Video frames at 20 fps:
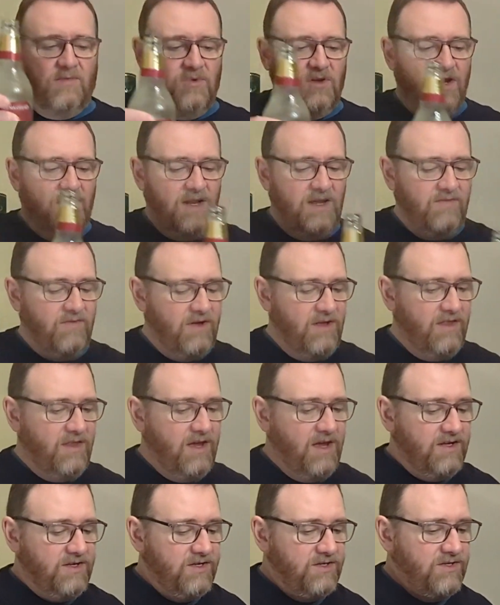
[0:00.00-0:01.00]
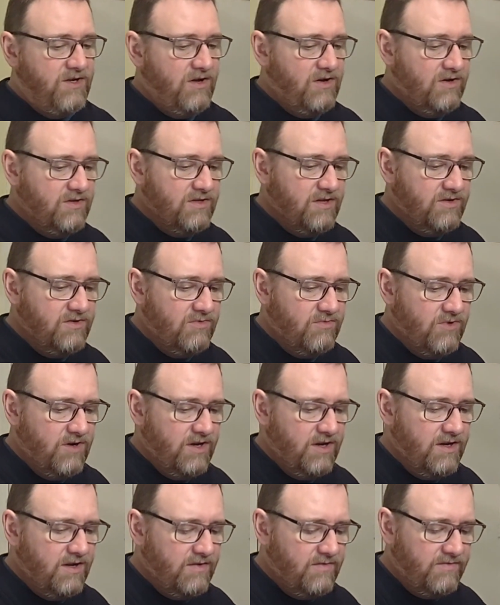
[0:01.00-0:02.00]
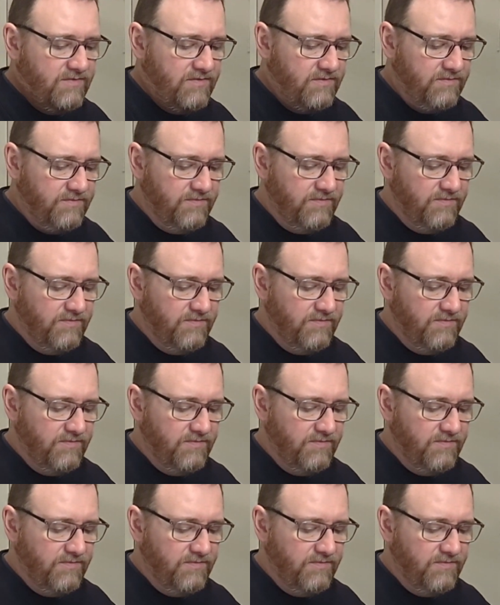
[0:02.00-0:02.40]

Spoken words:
I'm going to leave it at that just now because I don't want to kind of